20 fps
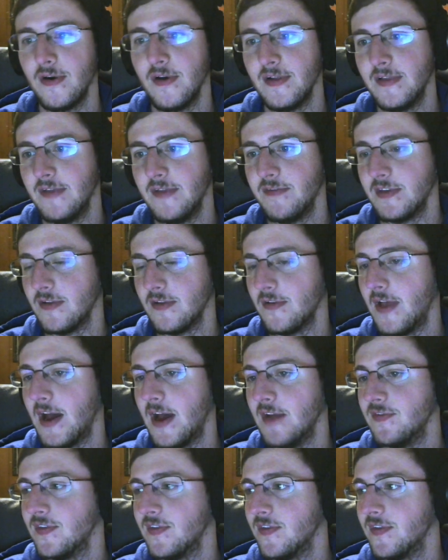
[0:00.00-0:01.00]
and living their
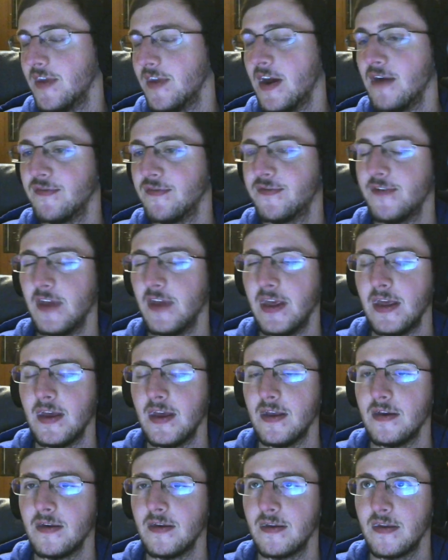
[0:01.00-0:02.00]
lives and stuff.
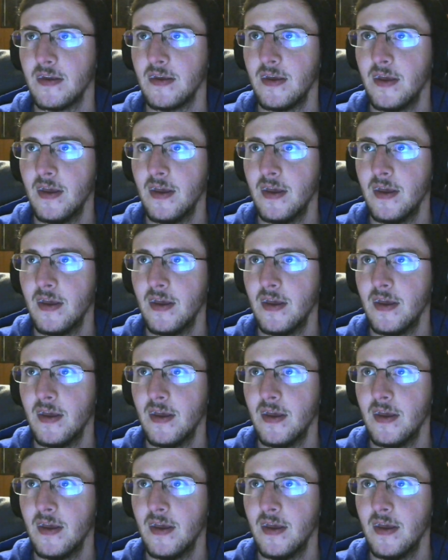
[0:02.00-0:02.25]
And